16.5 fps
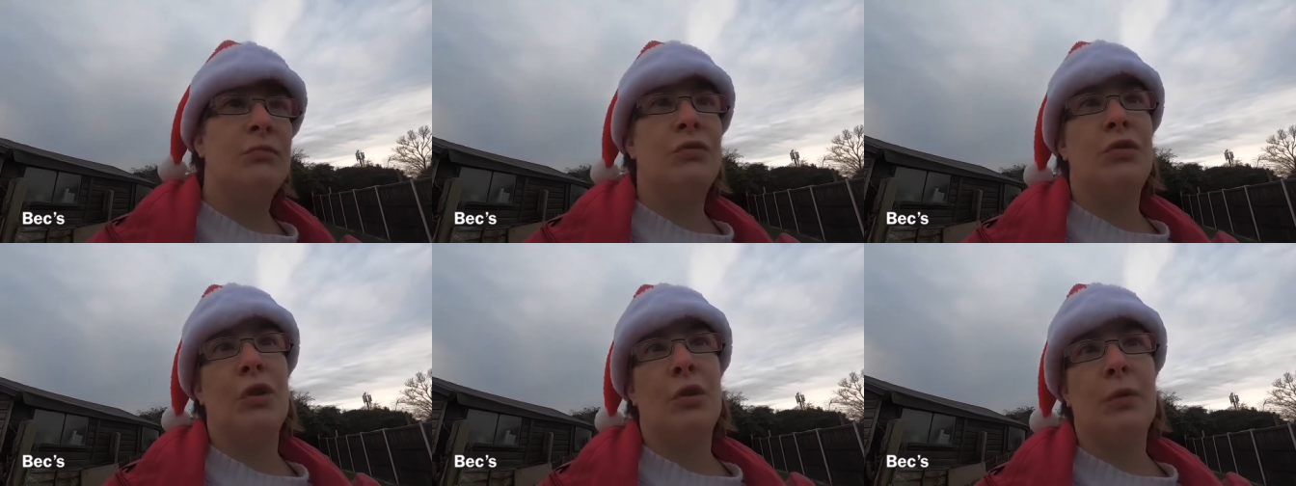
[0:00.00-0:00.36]

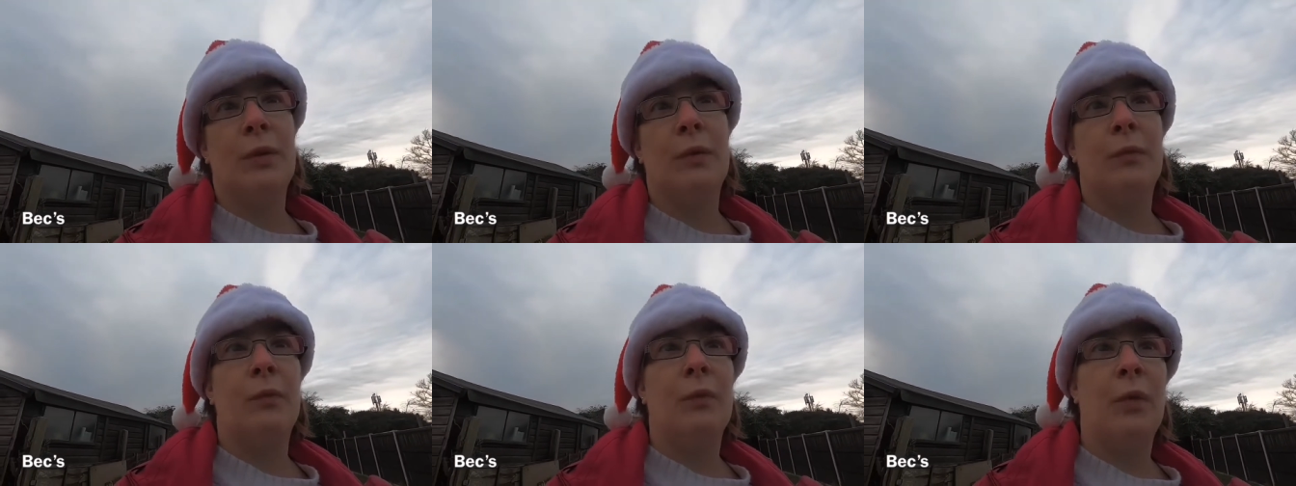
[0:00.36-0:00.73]

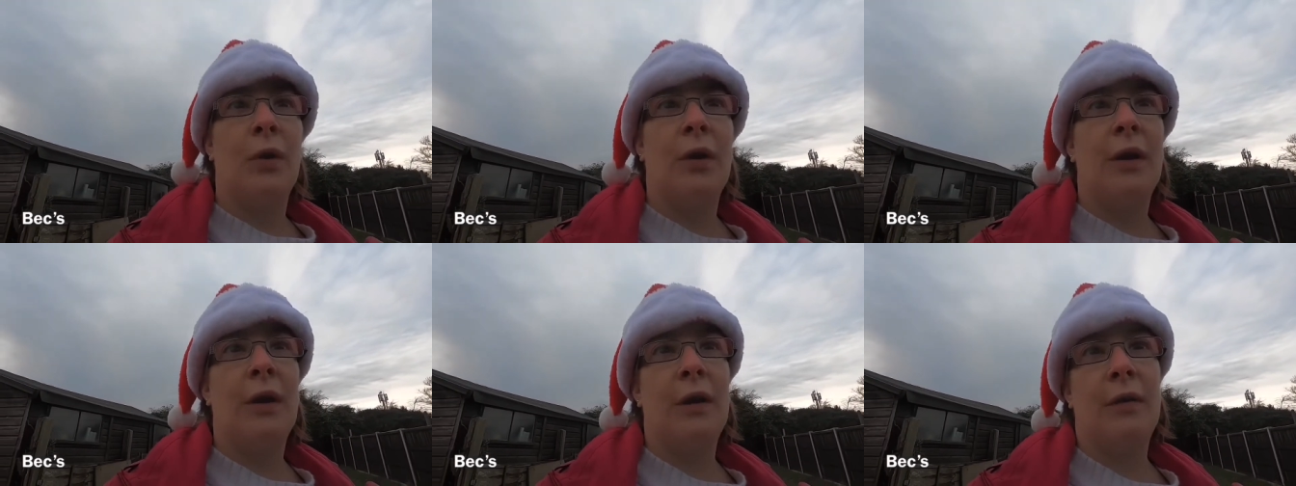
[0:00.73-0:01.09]
doing
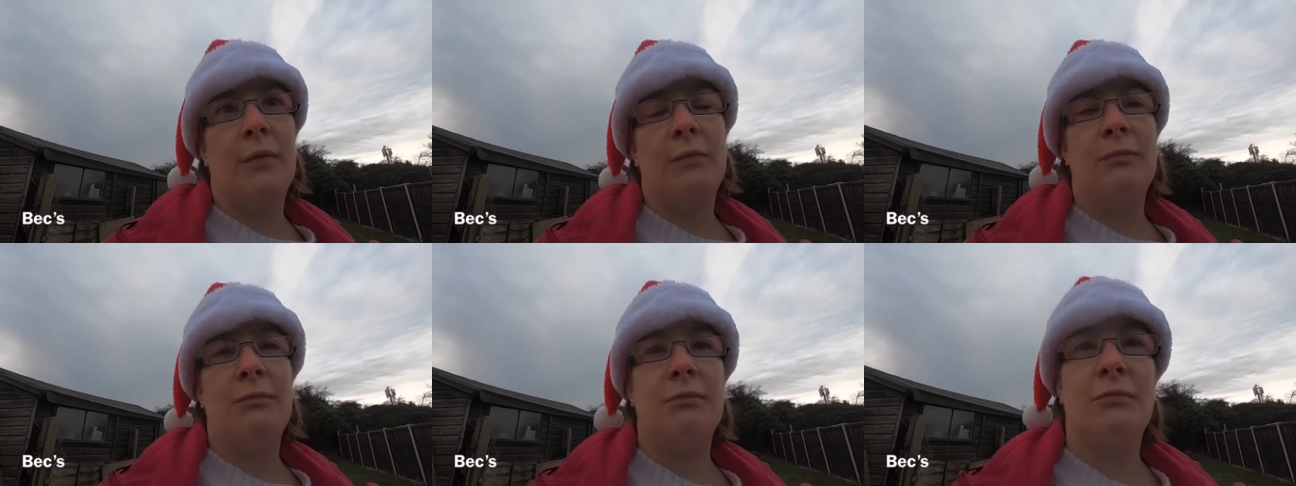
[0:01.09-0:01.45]

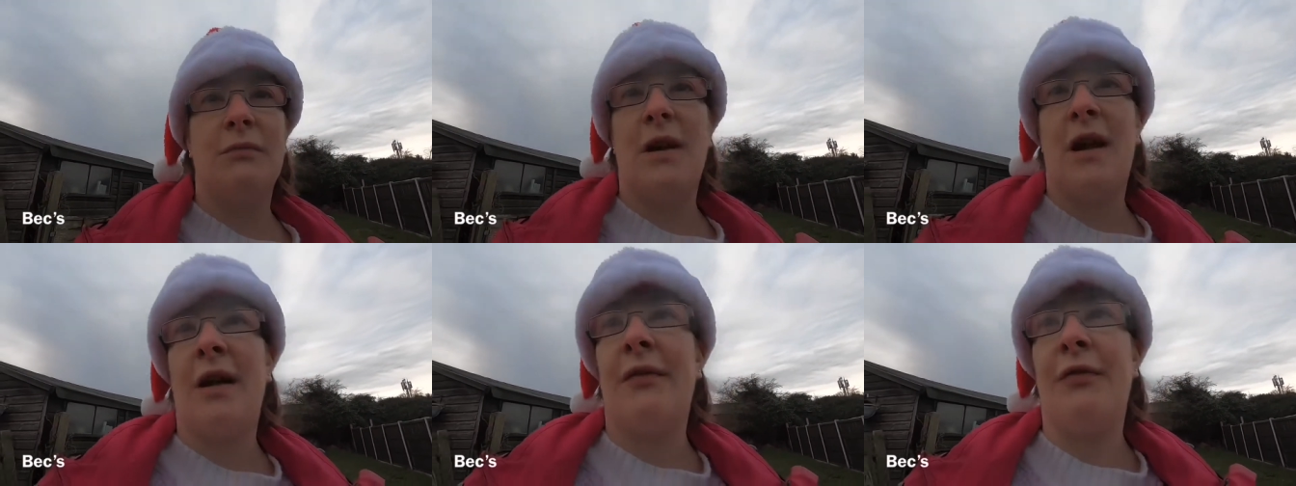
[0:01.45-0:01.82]

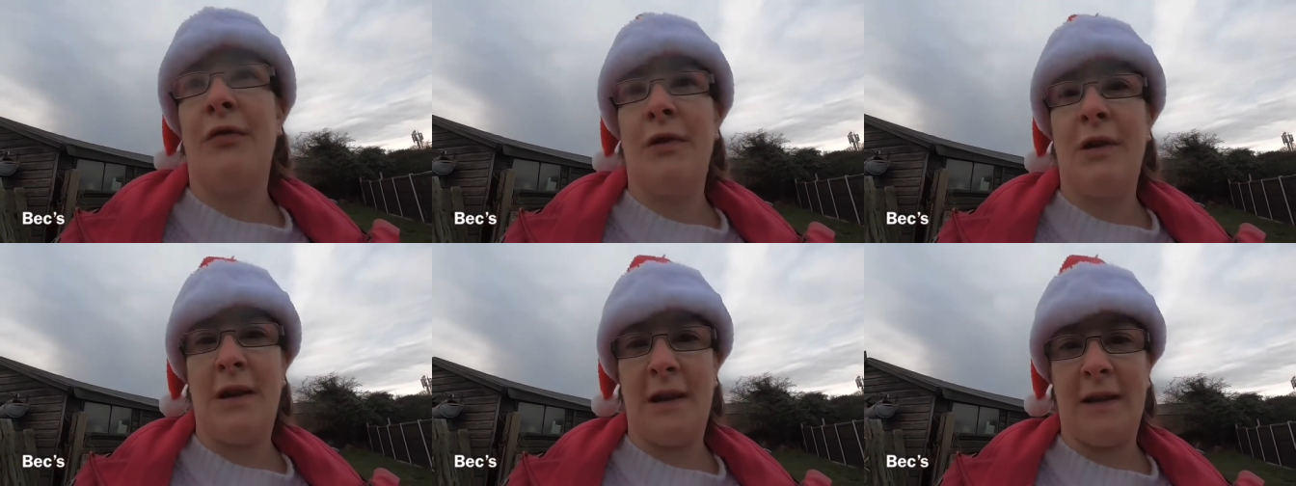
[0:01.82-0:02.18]
whatever
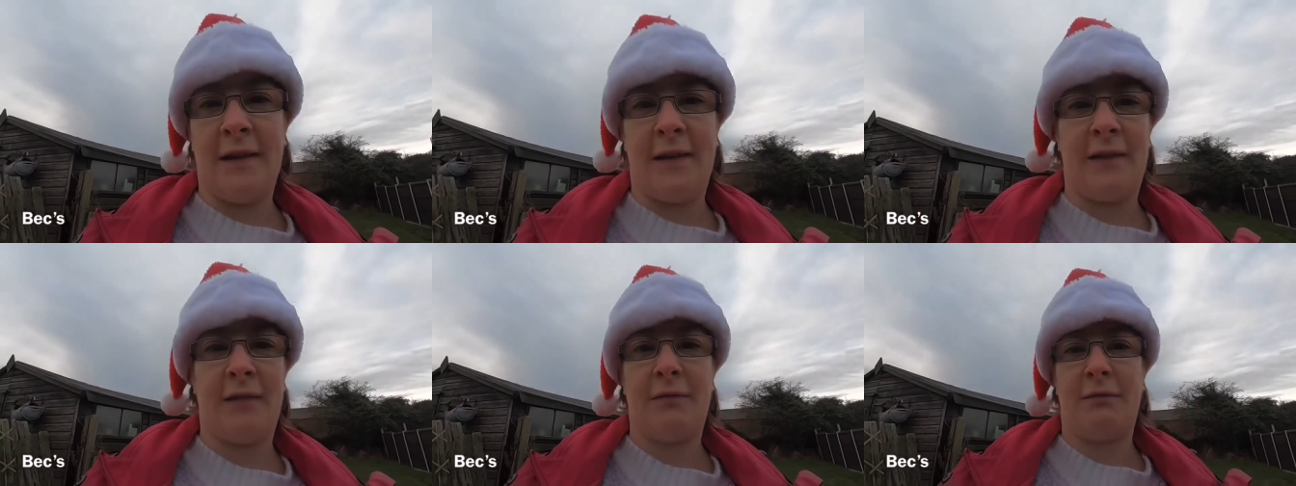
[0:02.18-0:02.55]
it
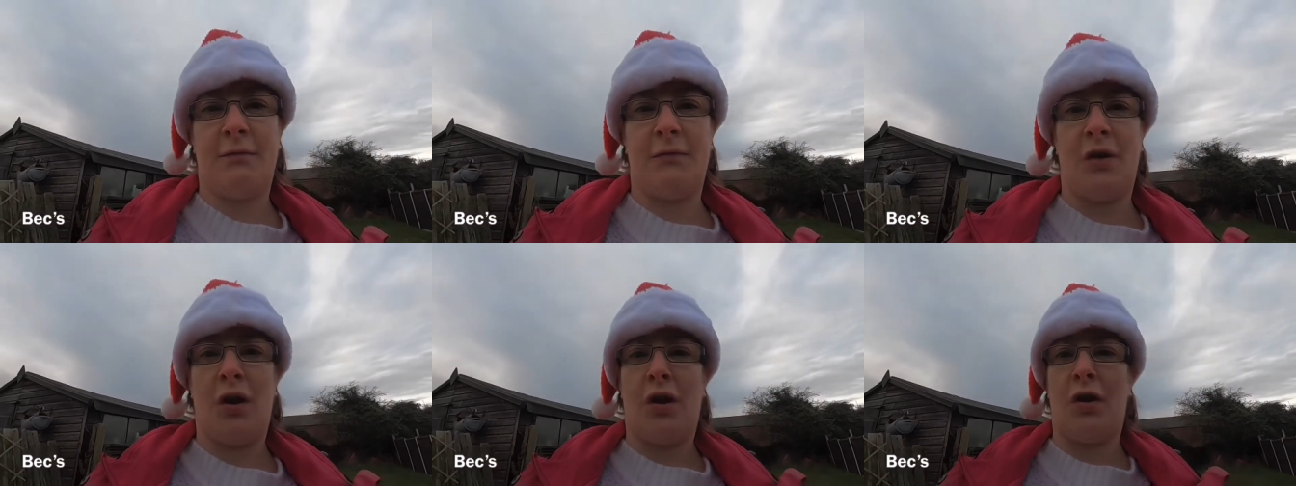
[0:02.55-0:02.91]
is
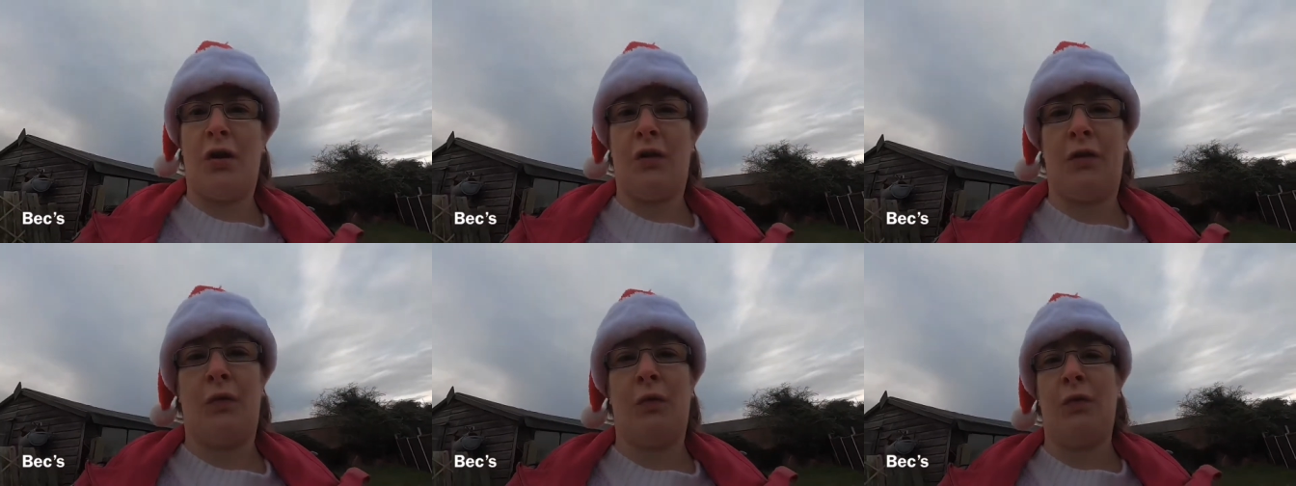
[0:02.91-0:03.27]
that I
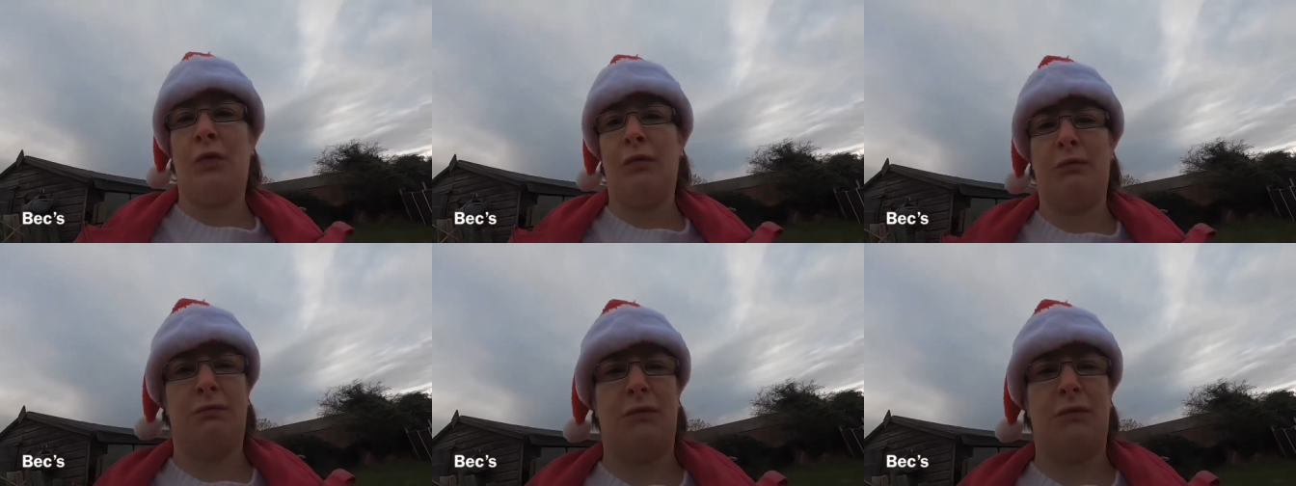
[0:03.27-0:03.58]
thought,